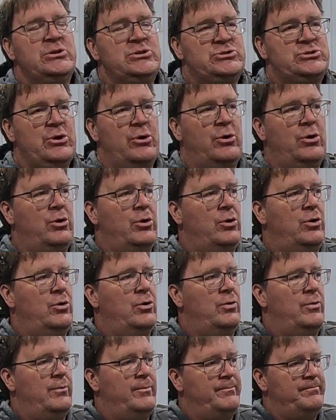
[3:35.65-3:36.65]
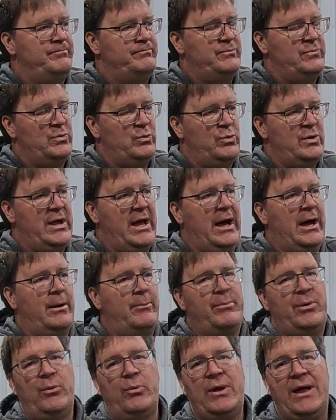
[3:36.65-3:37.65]
So we
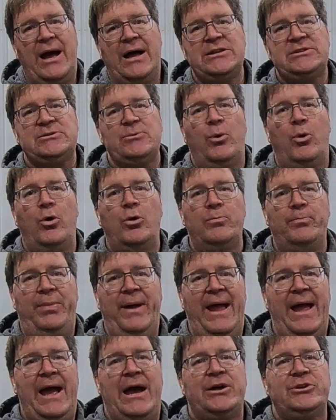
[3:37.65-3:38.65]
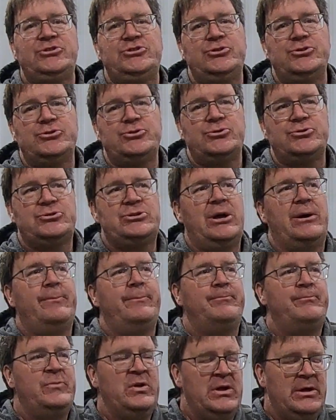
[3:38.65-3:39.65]
got, but we got some old pastures or
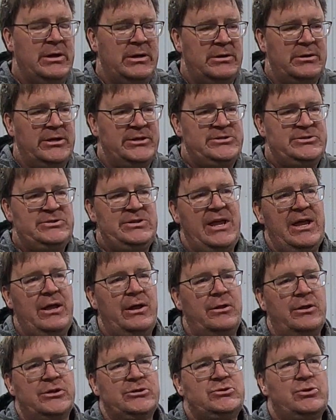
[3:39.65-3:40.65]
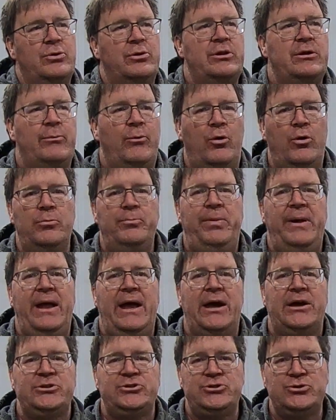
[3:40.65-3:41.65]
something. Let's take, let's go to them old
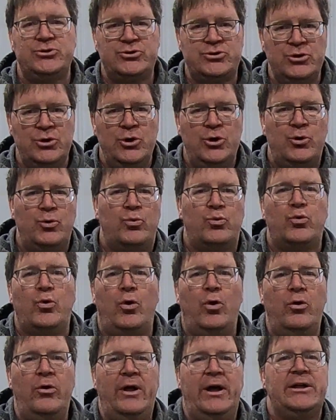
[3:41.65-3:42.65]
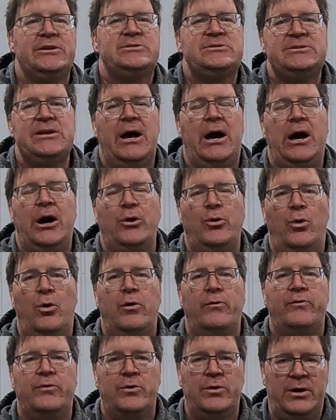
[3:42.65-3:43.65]
pastures, roll that sod
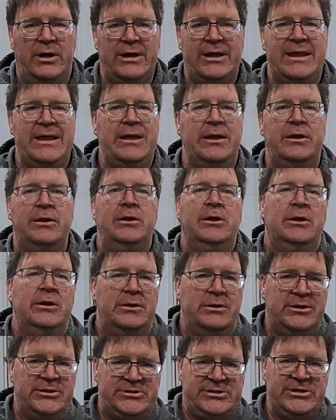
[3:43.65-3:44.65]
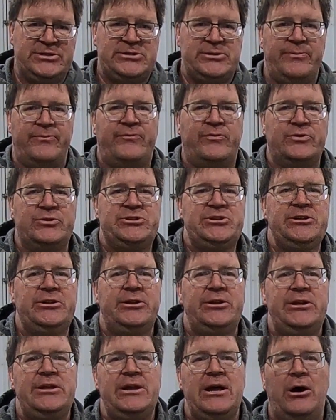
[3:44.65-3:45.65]
over. Again, let's get some
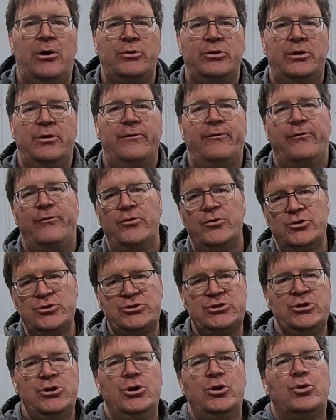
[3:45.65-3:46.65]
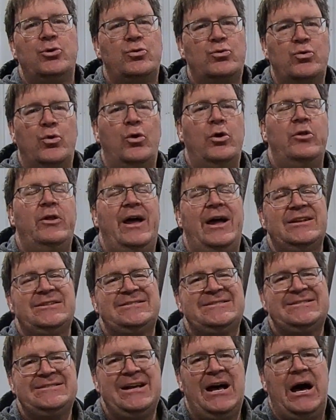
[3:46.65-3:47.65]
fertility out there first, roll that
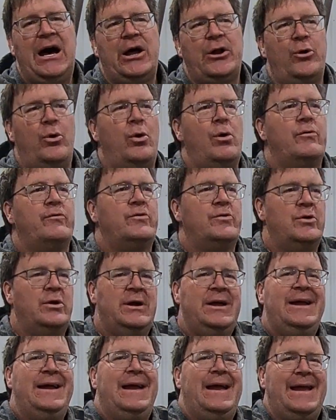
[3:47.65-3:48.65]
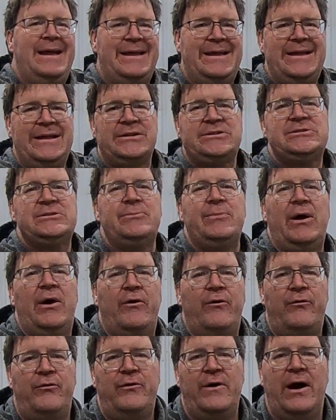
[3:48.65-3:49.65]
sod over and get some
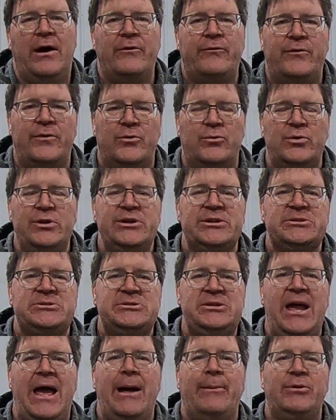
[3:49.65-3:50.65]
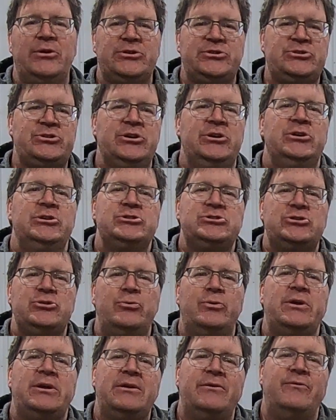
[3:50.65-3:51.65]
alfalfa reestablished so
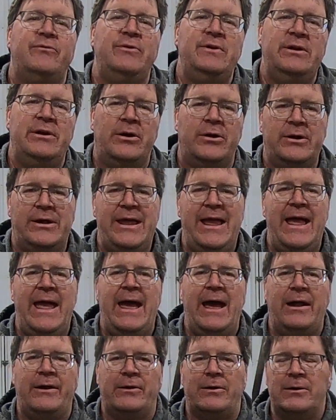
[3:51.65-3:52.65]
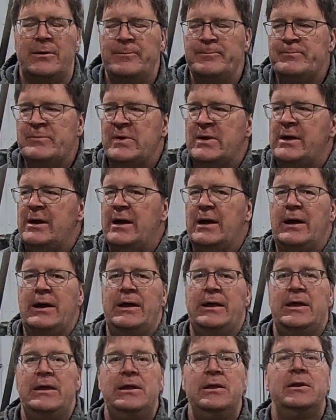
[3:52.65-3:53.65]
we can feed our cattle.
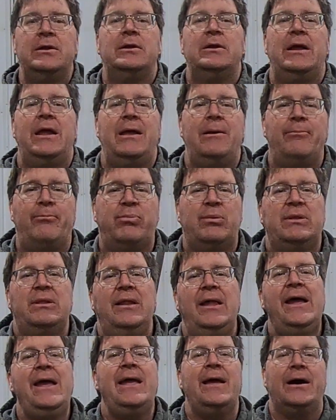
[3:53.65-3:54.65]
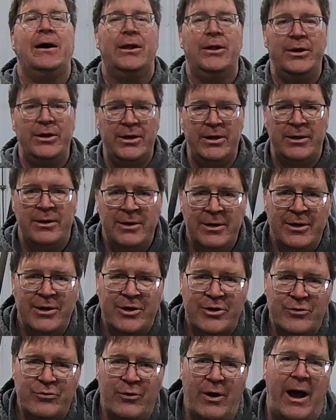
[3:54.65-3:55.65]
Uh, in a planned
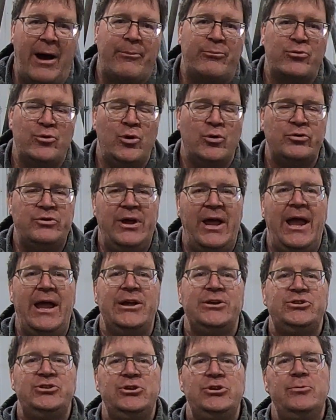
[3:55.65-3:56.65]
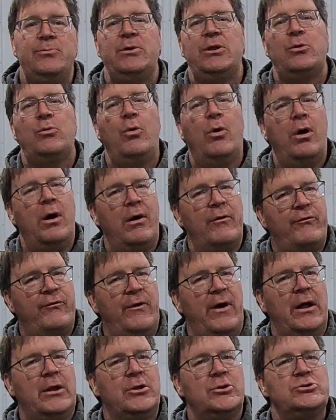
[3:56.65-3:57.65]
crop rotation, you'd be like, well, I'll
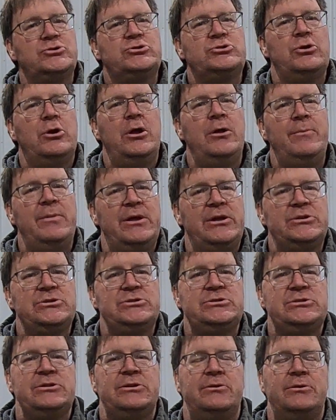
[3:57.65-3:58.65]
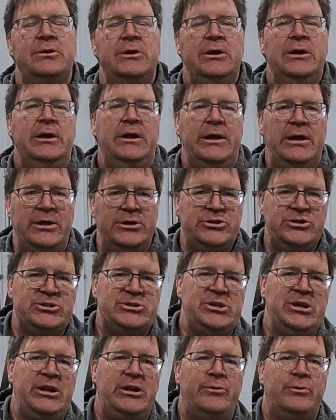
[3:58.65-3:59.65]
follow soybeans and, and
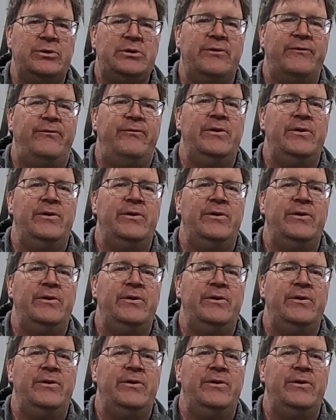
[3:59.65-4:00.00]
just hit it with the